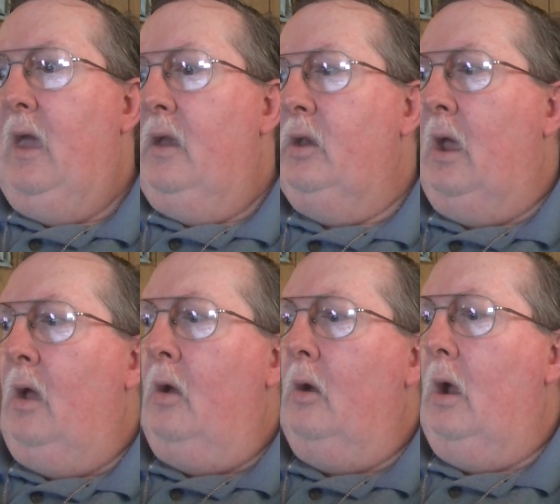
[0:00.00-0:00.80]

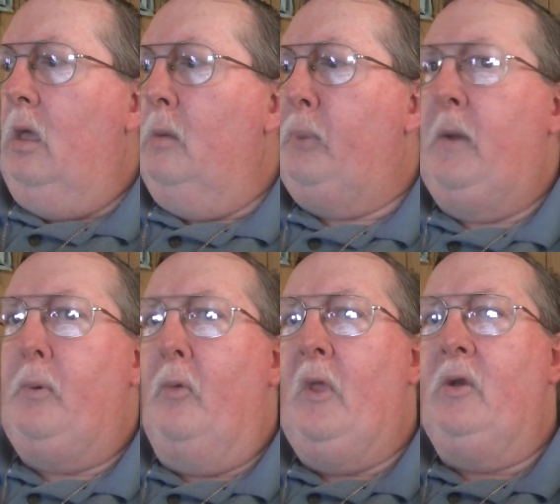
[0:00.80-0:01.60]
Now, other
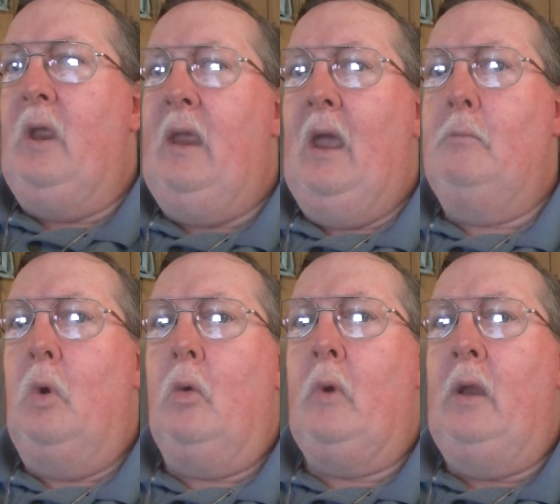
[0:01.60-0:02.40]
people think they have
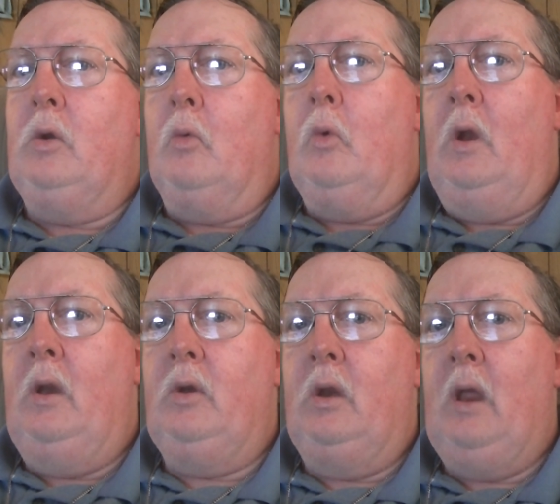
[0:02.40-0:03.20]
more right to run
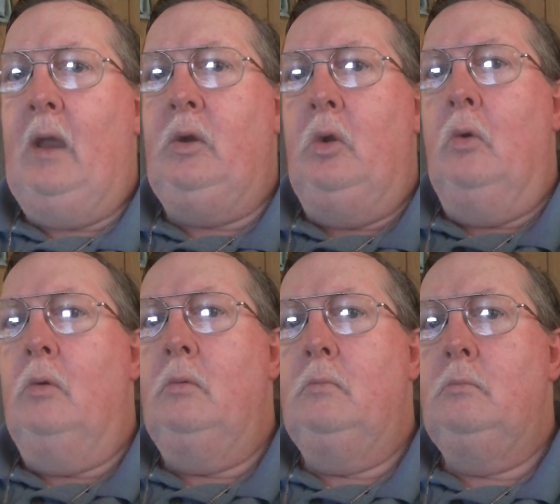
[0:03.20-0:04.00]
it than I do,
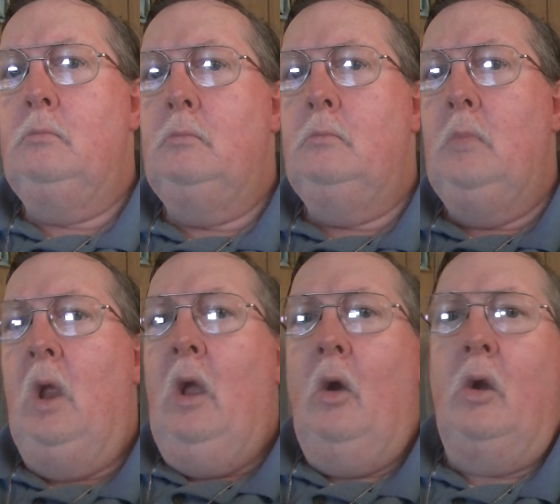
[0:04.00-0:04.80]

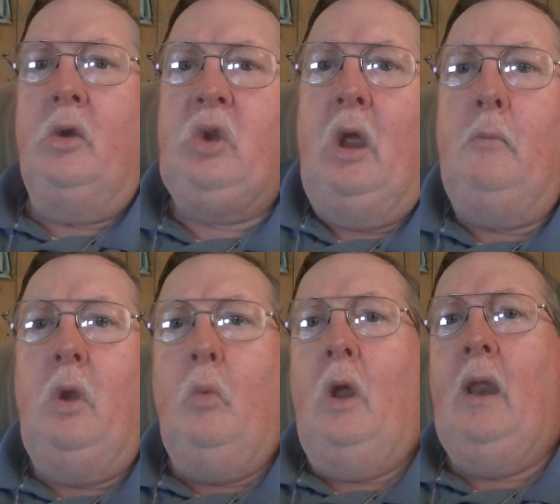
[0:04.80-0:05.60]
or to tell
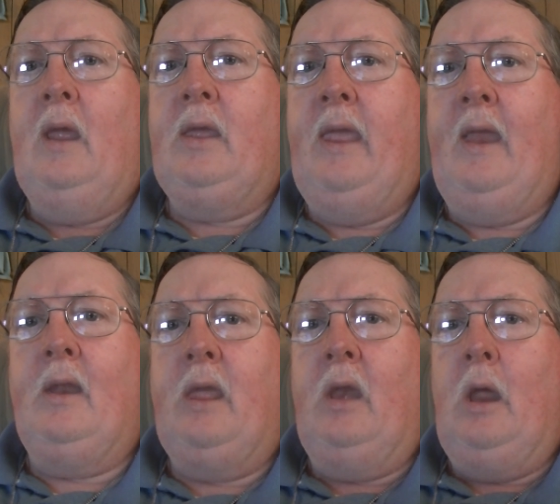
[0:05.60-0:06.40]
me what I can
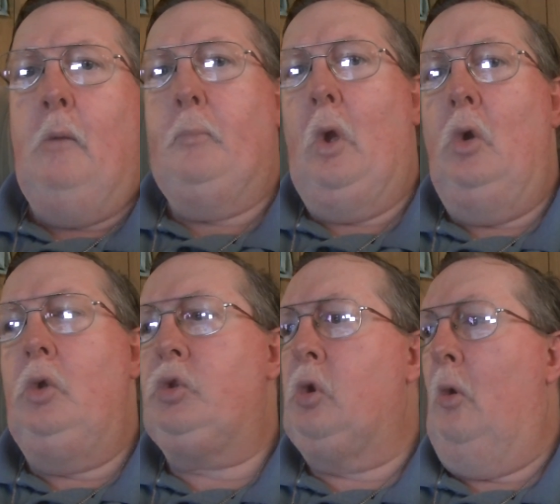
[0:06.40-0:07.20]
and cannot
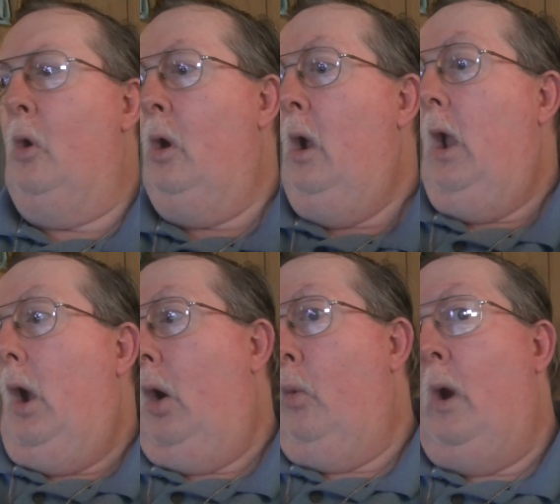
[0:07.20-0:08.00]
post, or,
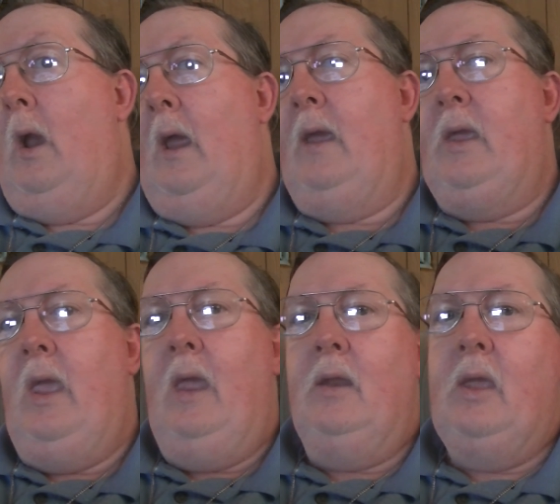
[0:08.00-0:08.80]
or what I
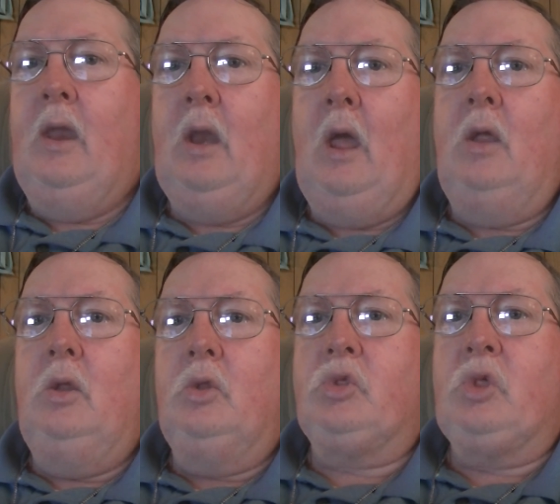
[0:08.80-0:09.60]
can and cannot
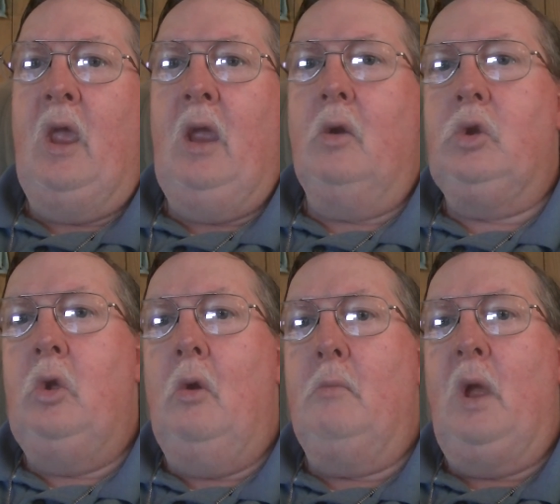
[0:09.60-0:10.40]
say or
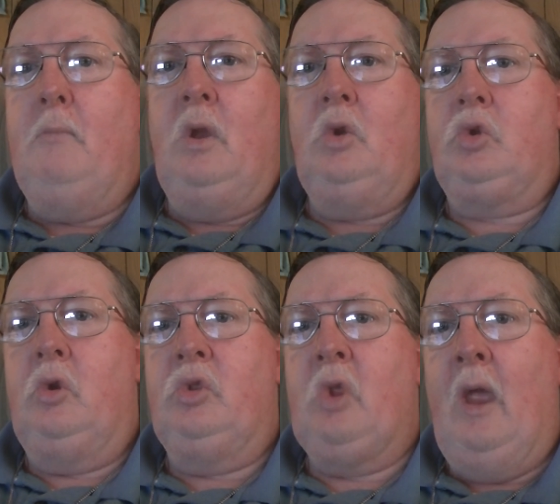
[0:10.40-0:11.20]
do on my
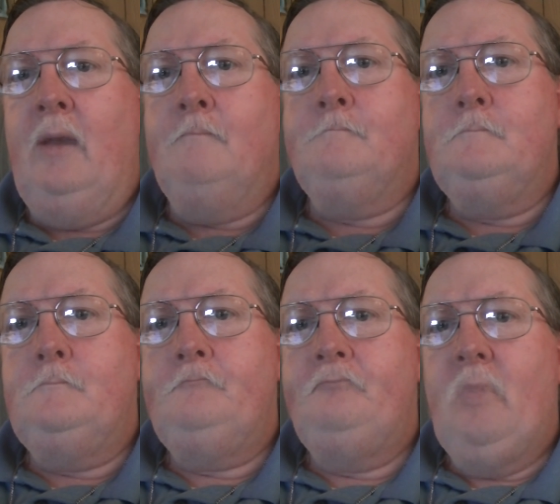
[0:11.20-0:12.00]
ministry site.
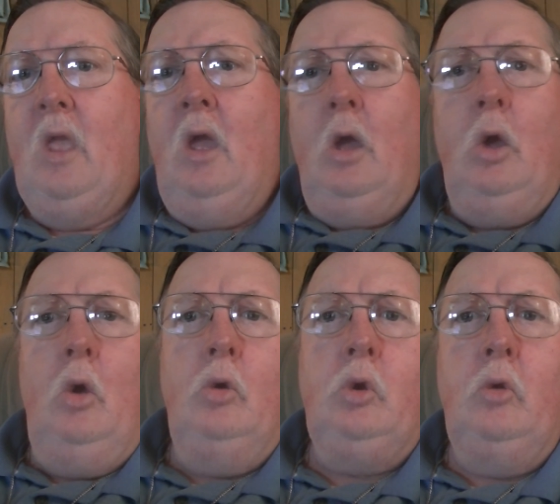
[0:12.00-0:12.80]

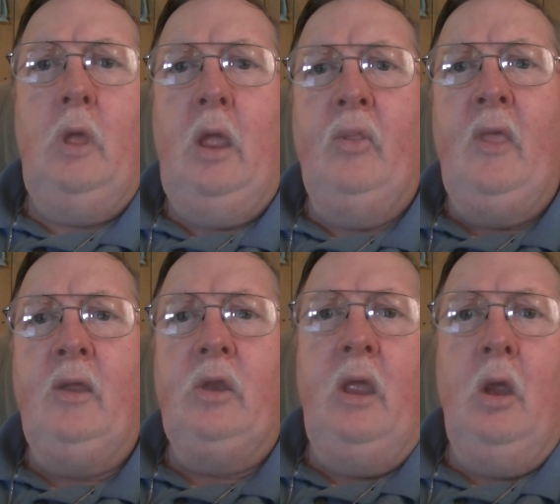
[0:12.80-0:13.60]
Who do they
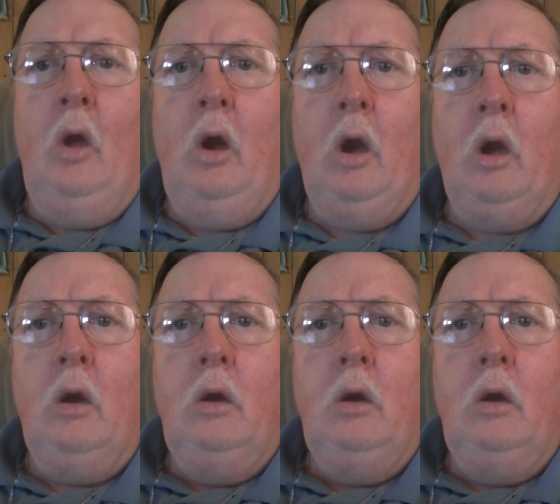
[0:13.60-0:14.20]
think they are?